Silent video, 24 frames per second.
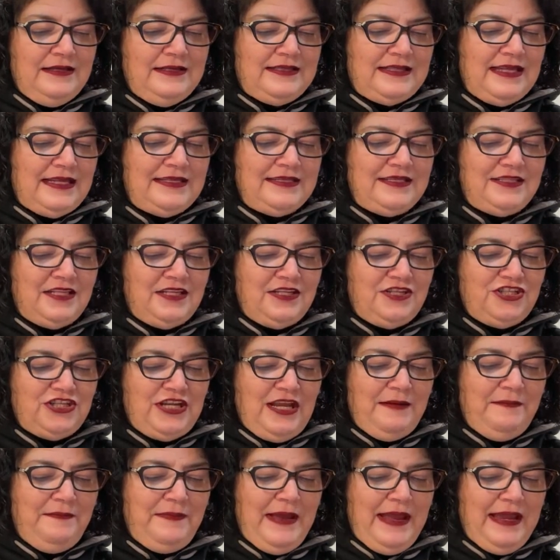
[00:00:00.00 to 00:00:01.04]
It says
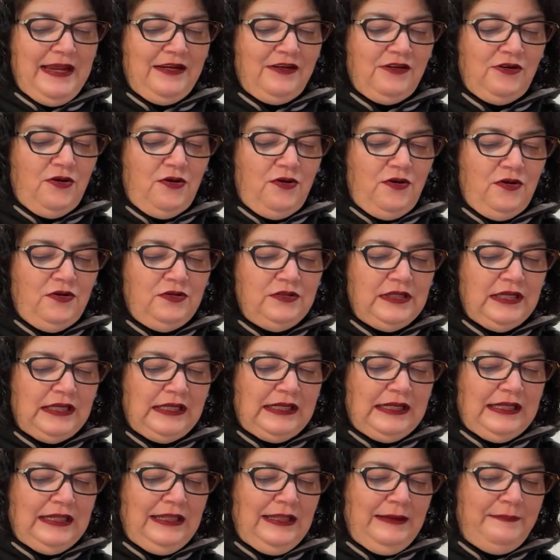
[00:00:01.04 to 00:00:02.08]
Champagne Gold
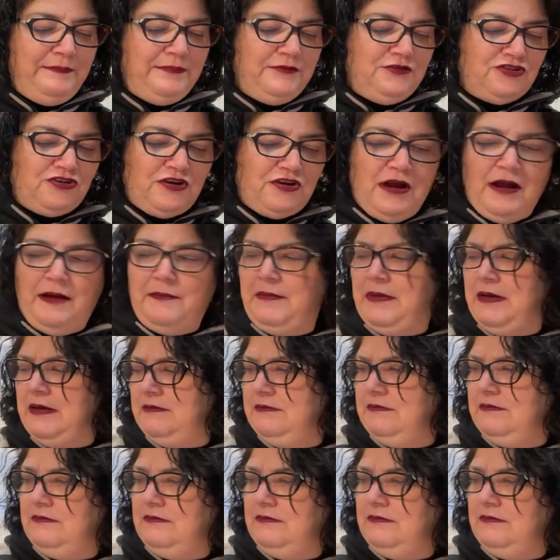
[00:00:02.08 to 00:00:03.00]
Clip Drum.